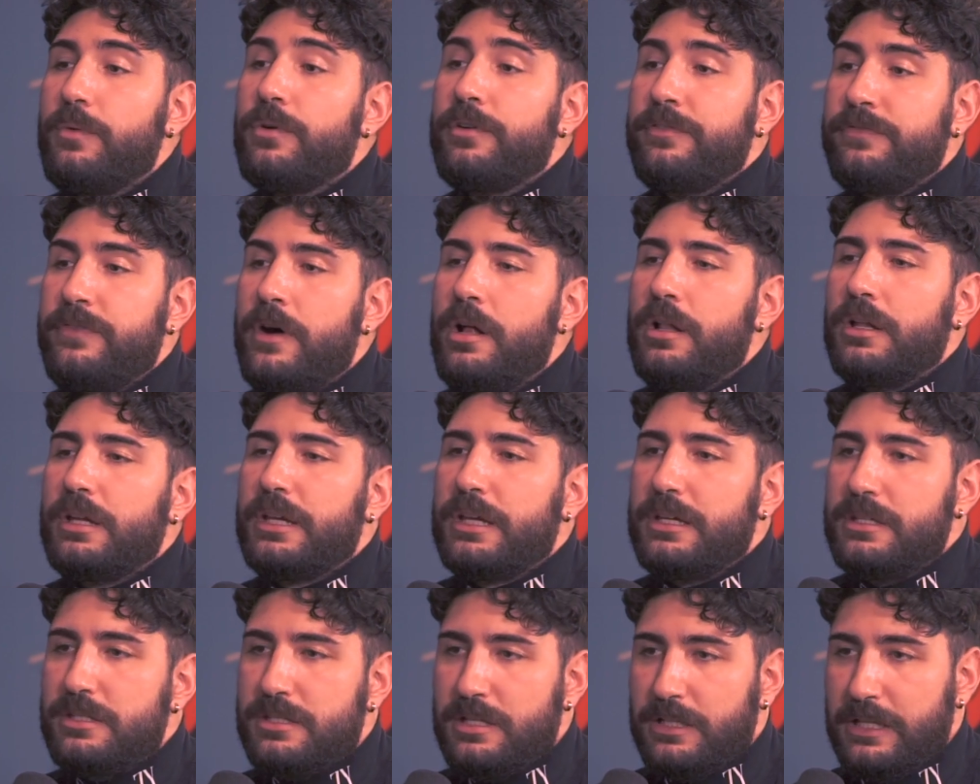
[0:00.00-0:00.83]
were falling
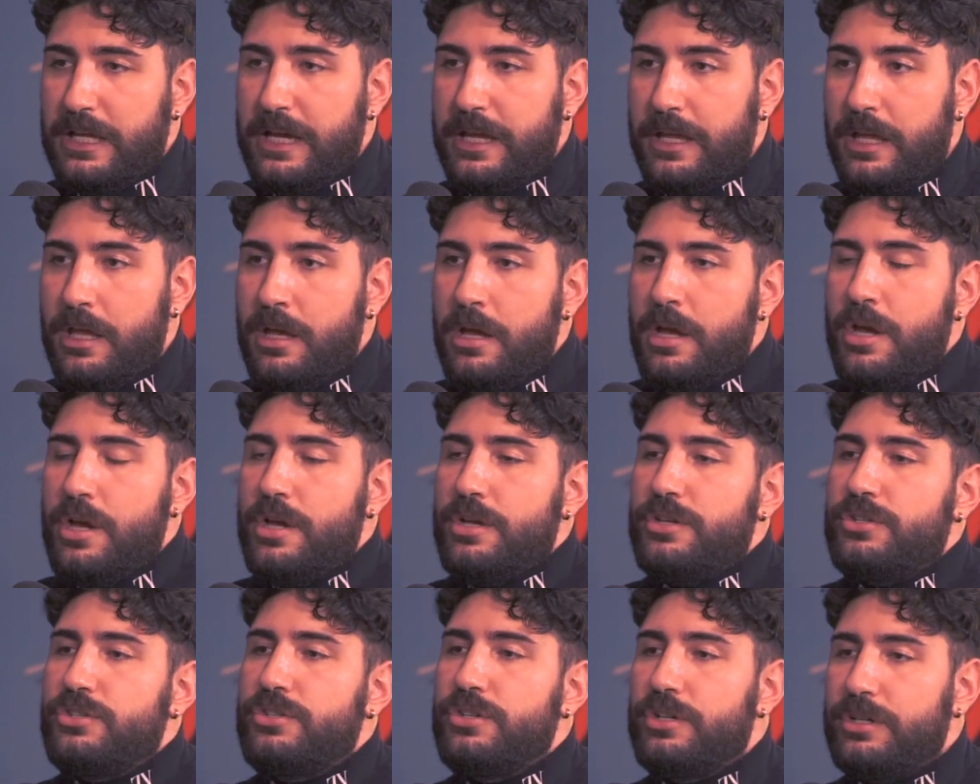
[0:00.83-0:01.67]
into, like,
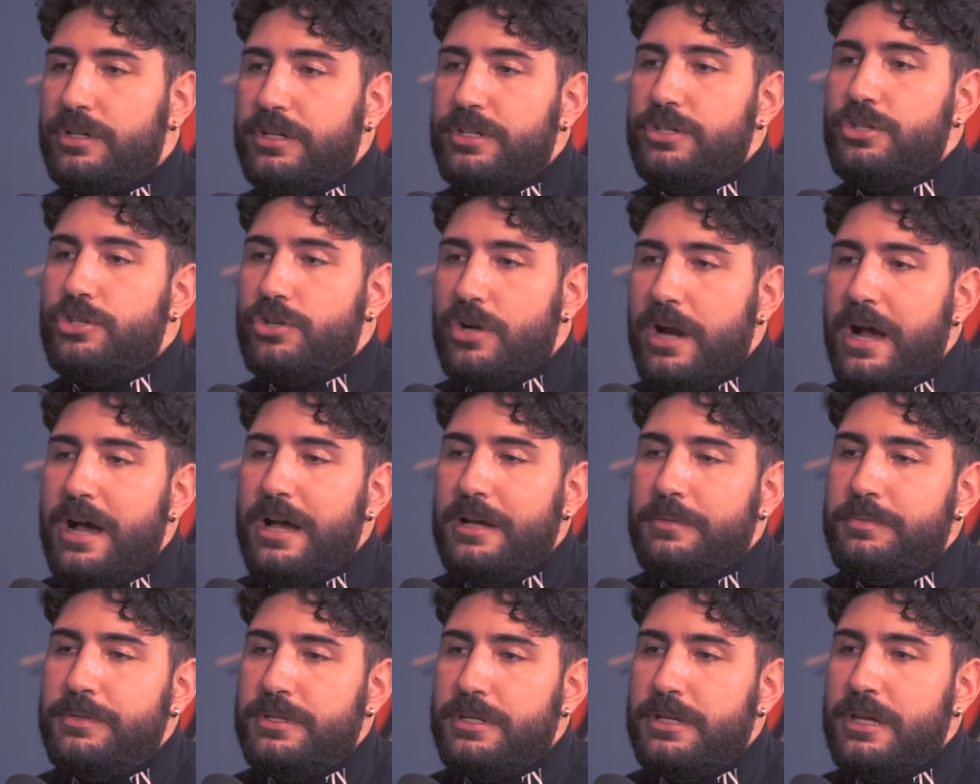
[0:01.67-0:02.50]
certain
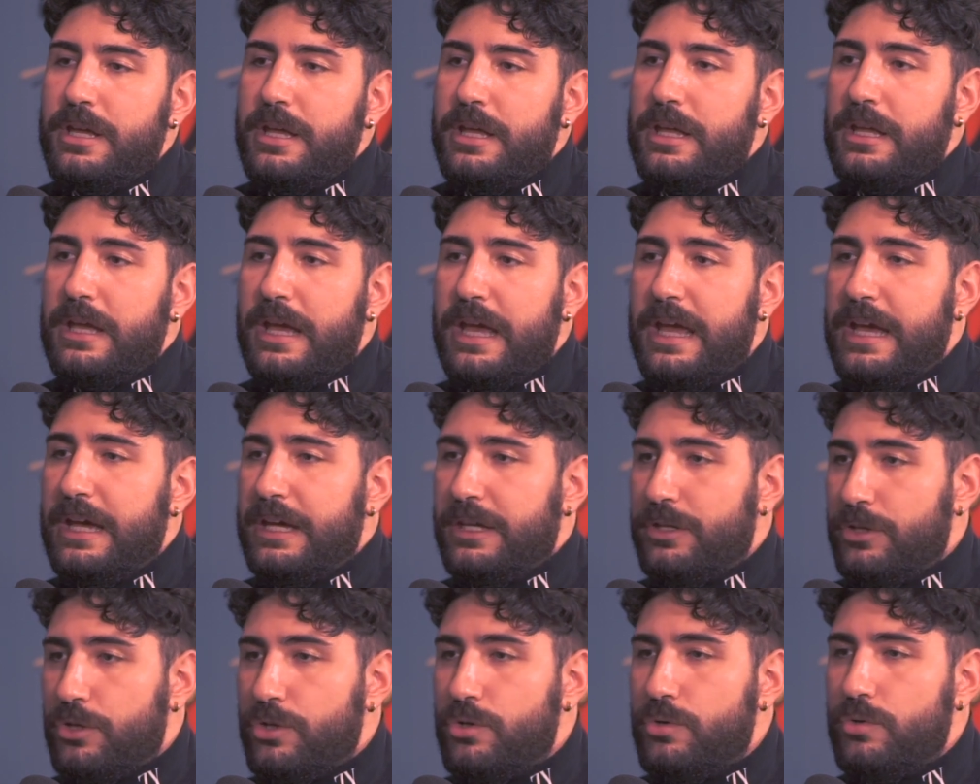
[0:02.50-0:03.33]
traps
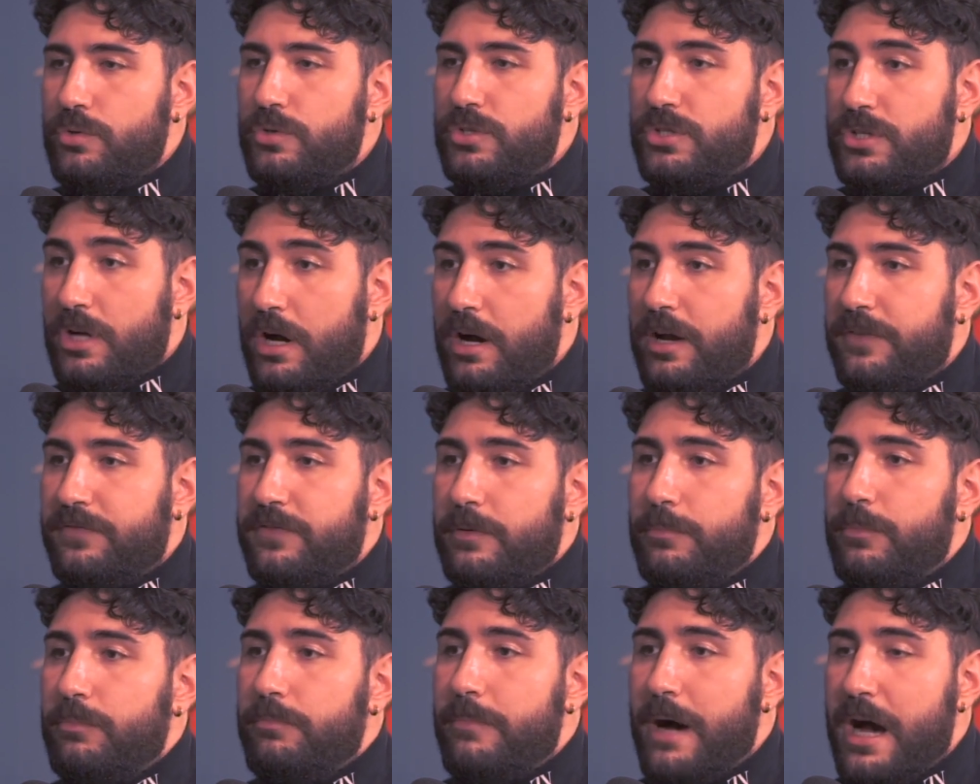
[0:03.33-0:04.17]
and you saw it
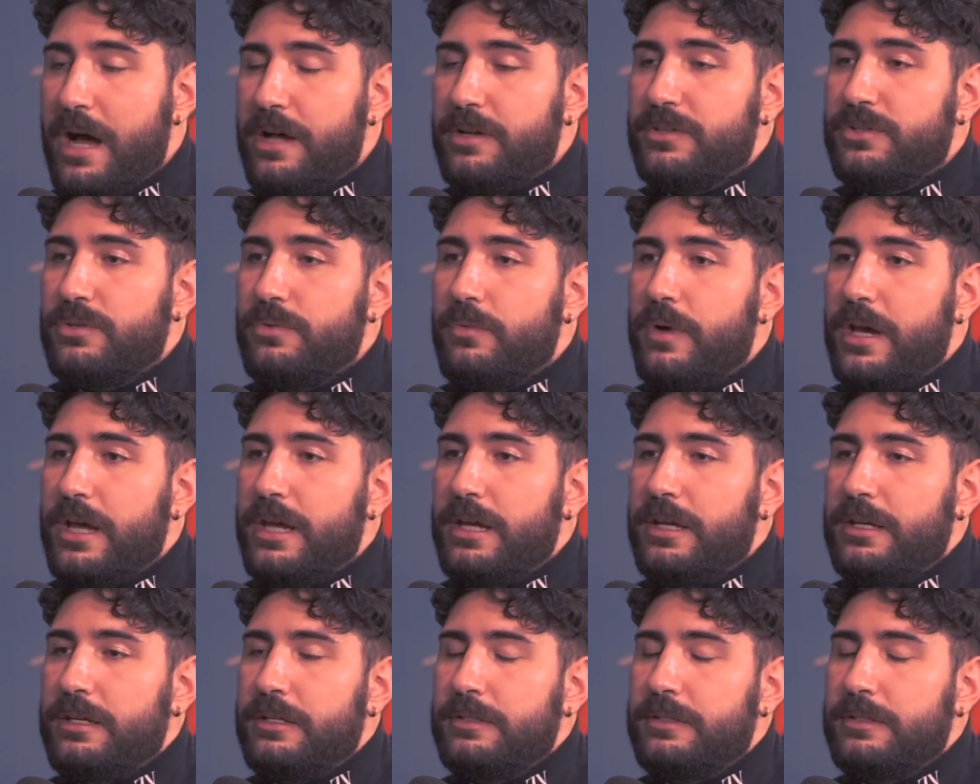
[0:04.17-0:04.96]
from miles away?